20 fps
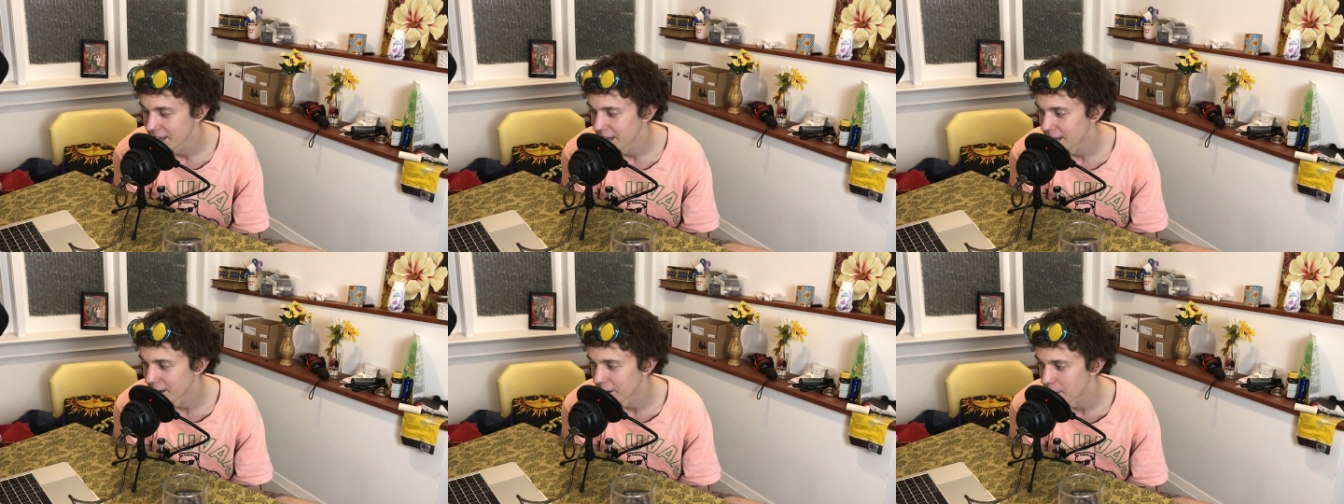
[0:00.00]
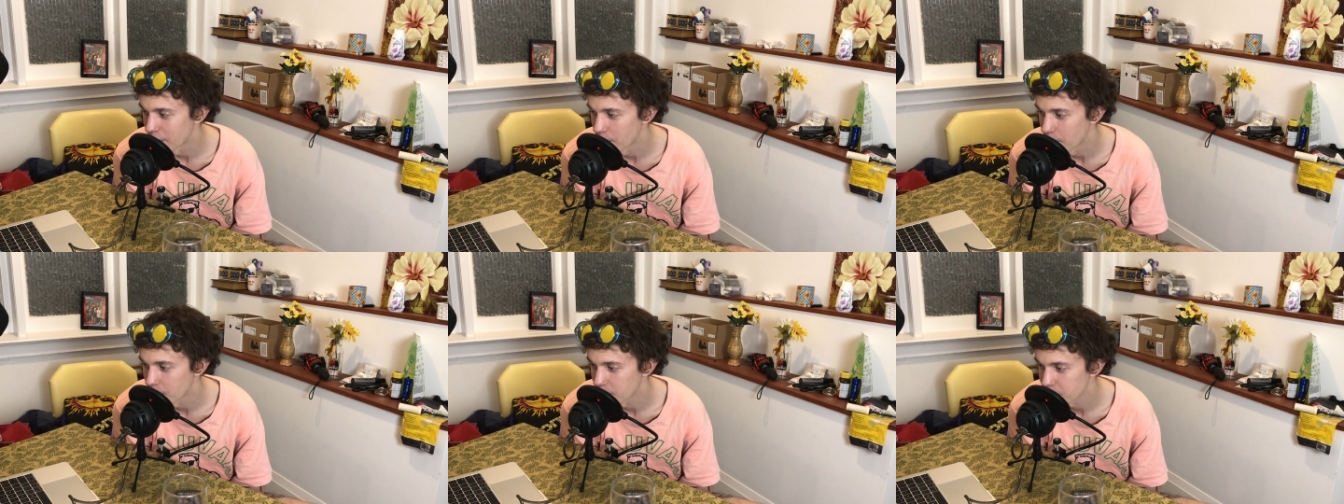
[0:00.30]

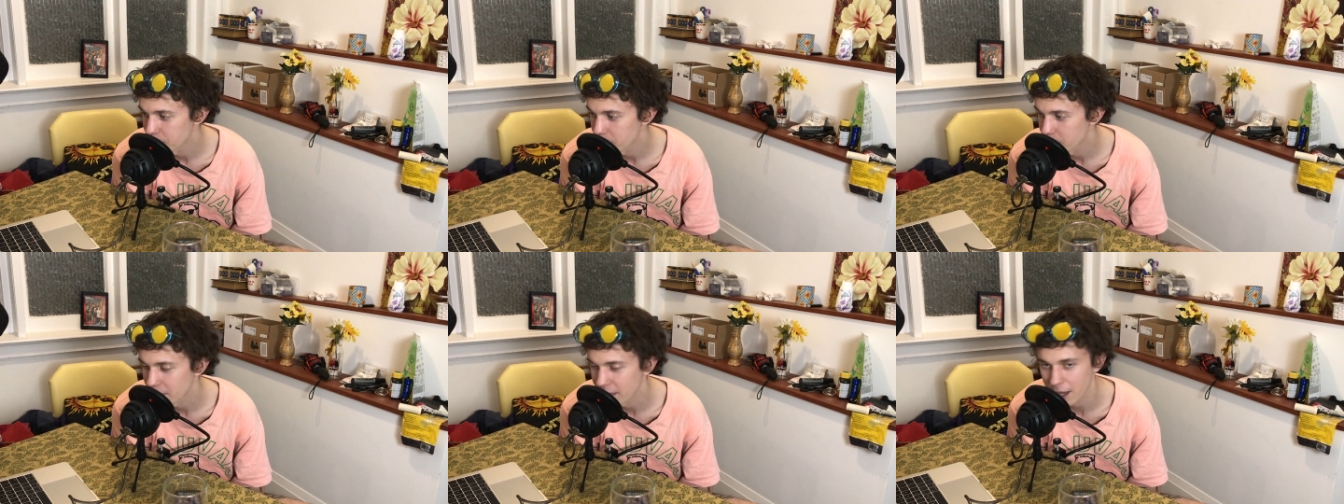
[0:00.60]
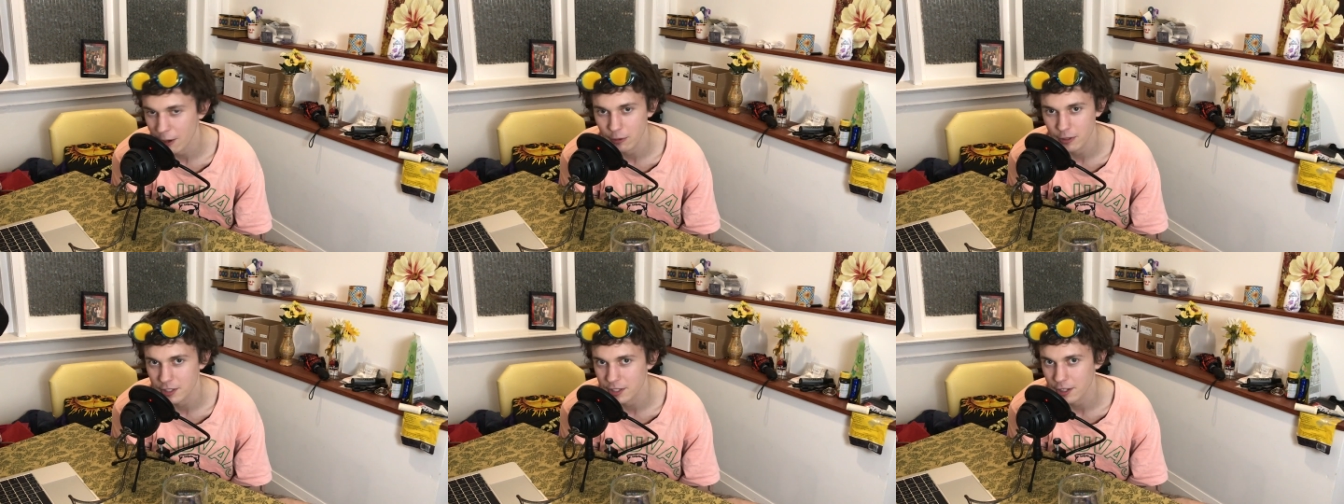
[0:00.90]
Um, but
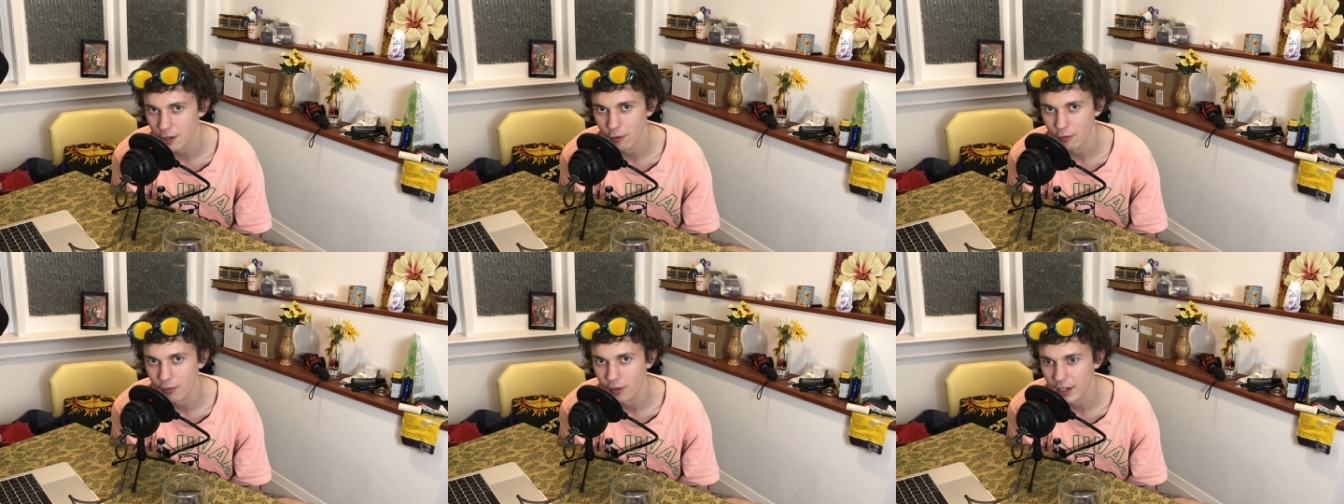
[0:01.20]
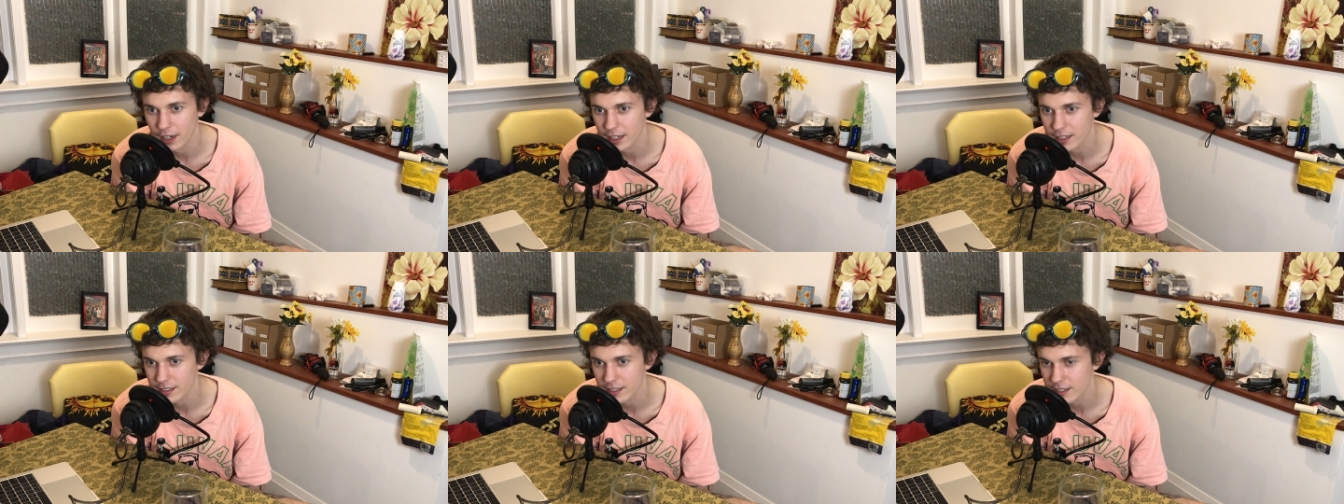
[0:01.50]
that one's so
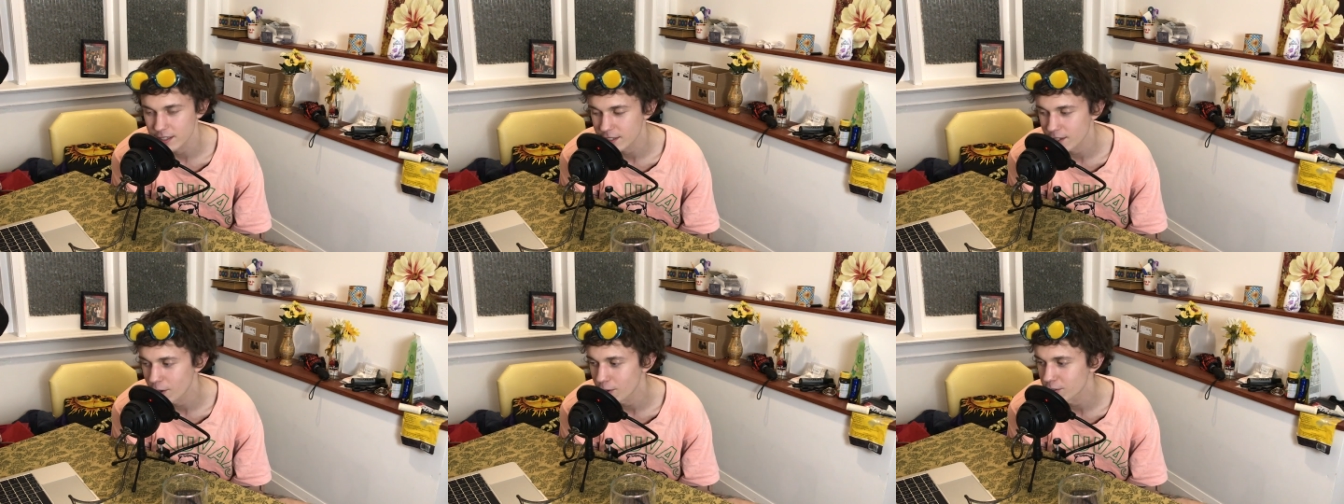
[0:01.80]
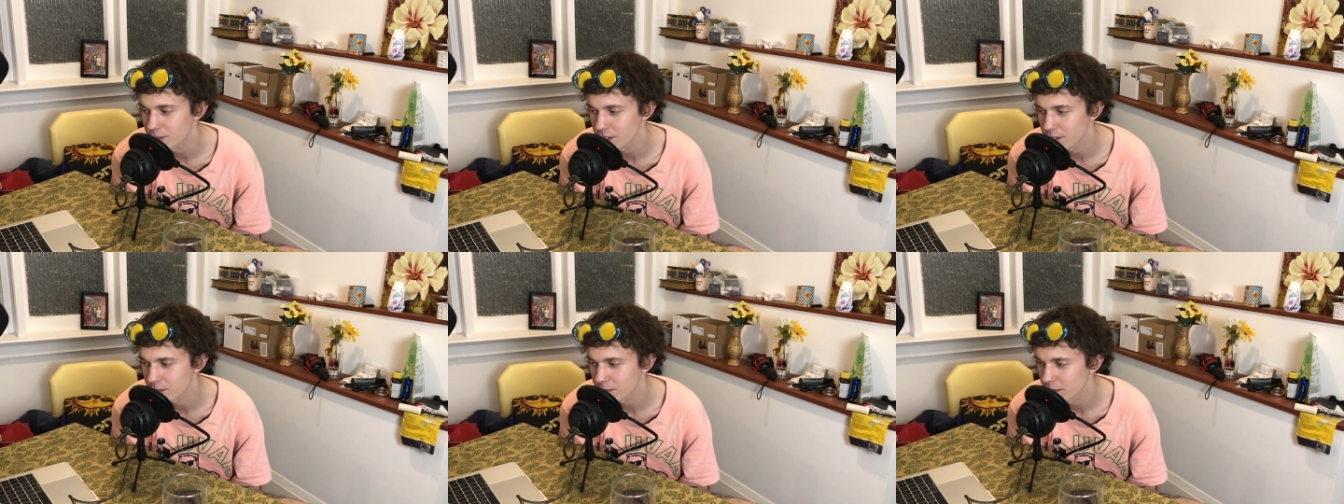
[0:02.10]
funny because it's so
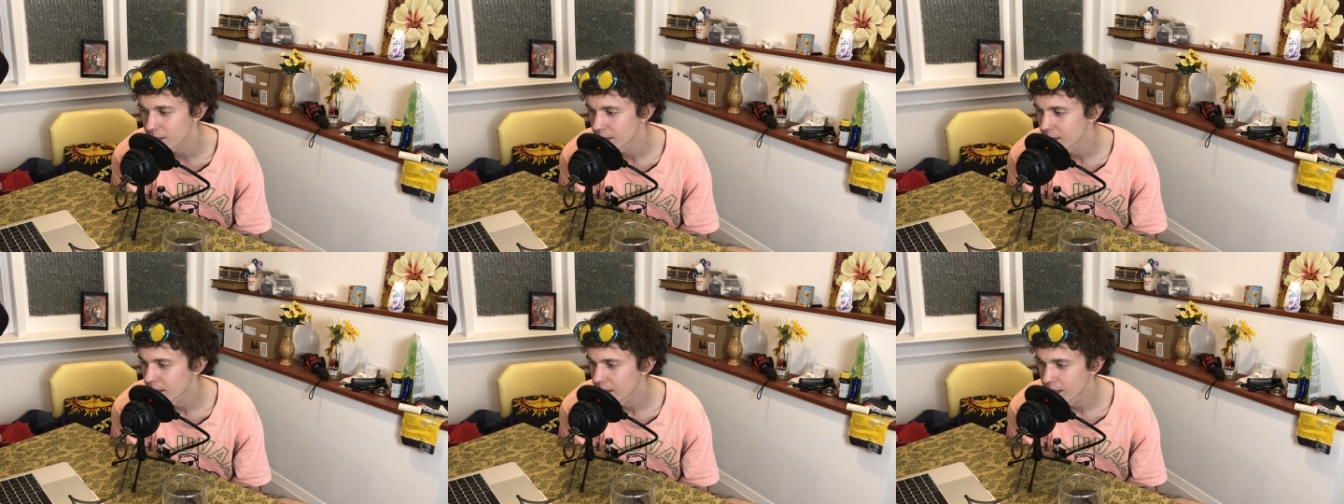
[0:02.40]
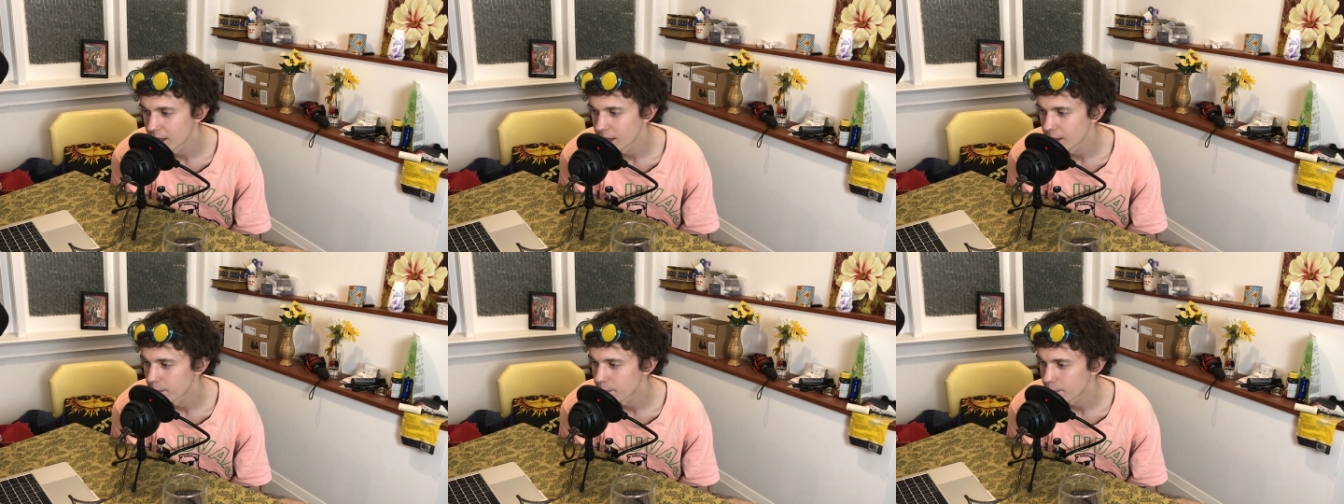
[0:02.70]
just
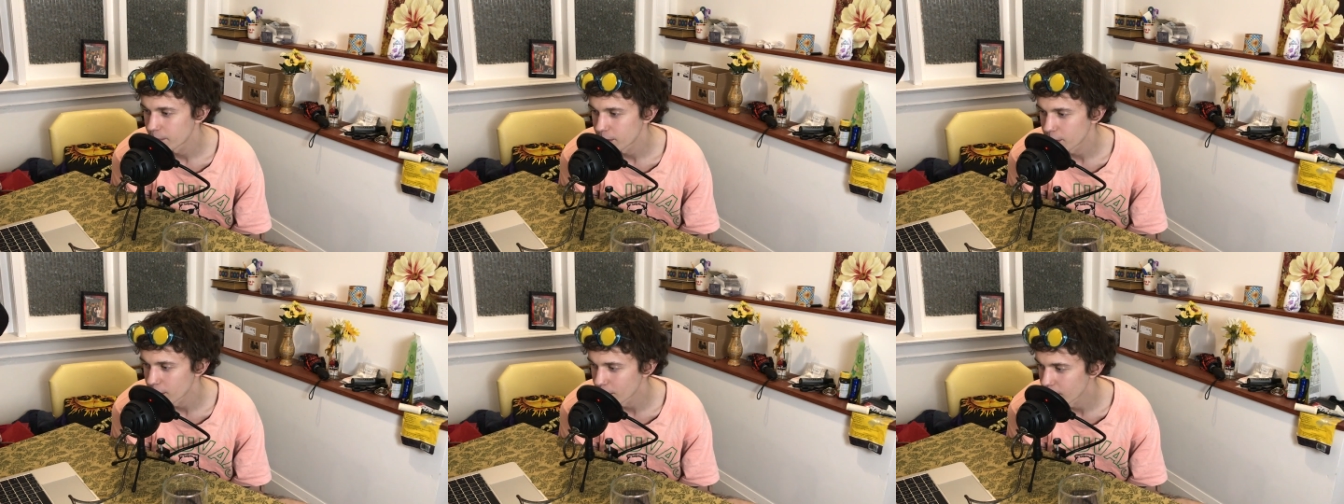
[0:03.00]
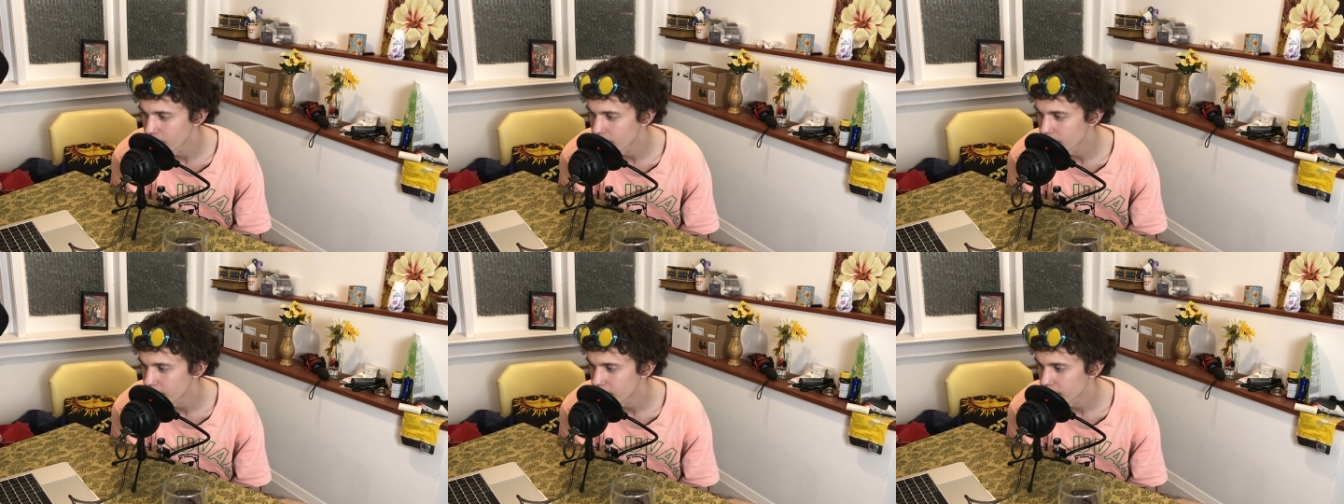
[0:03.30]

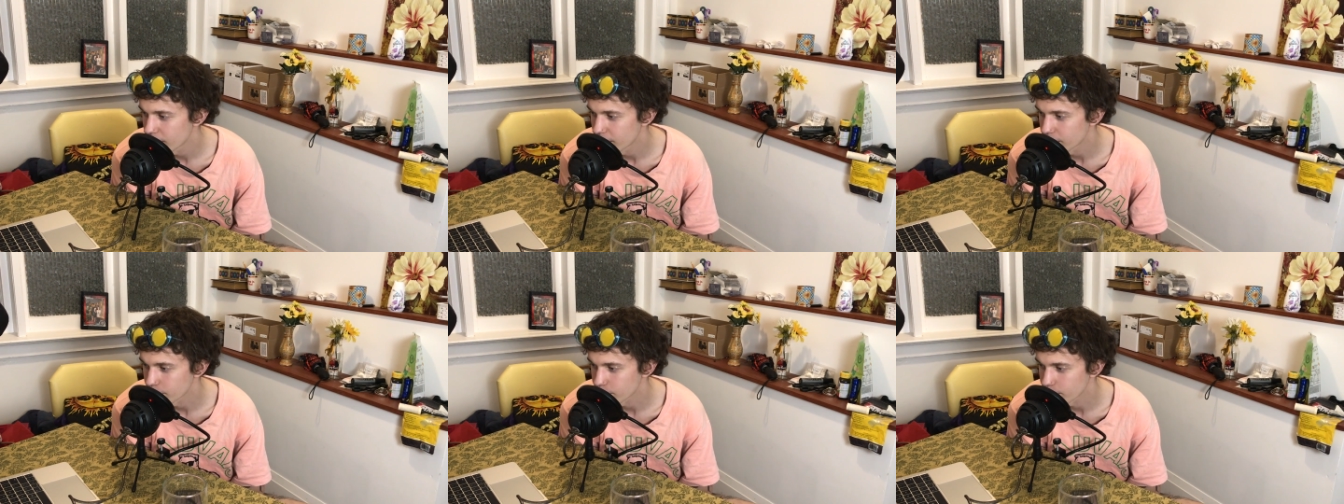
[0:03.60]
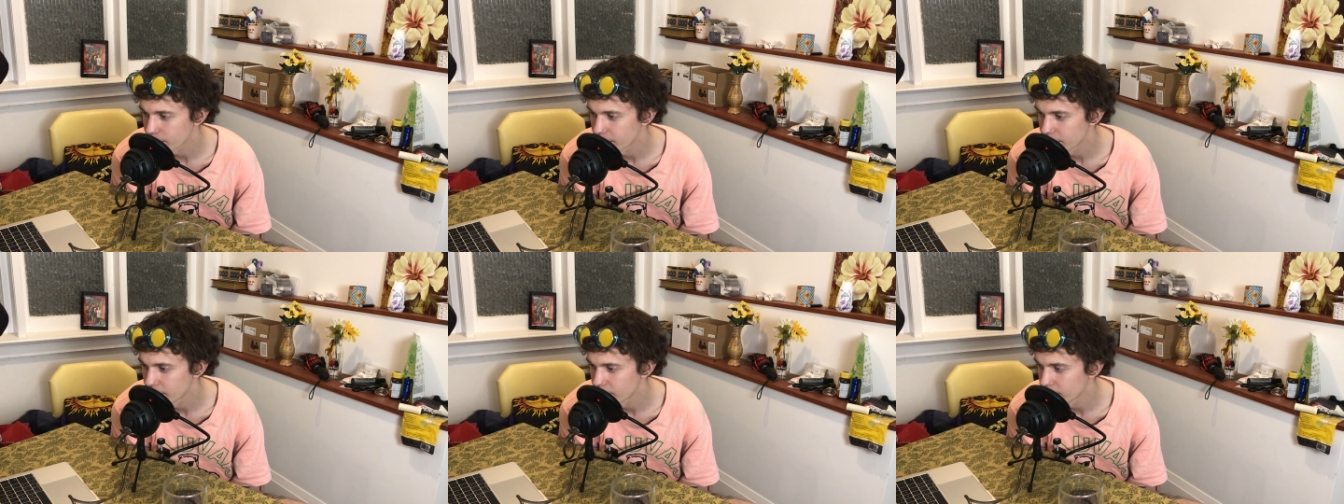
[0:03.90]
pure and
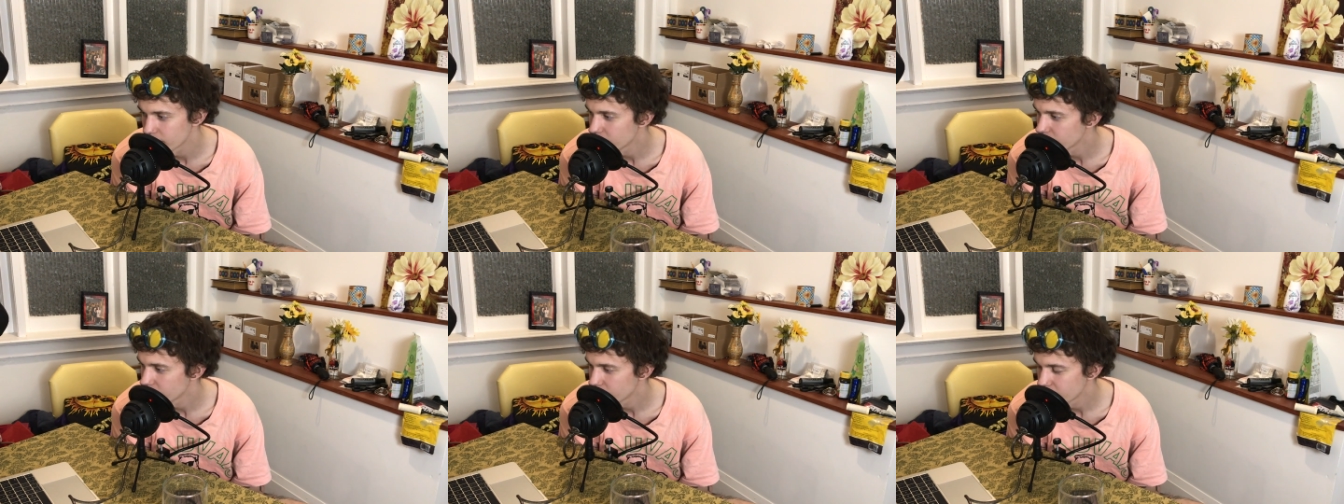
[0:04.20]
real,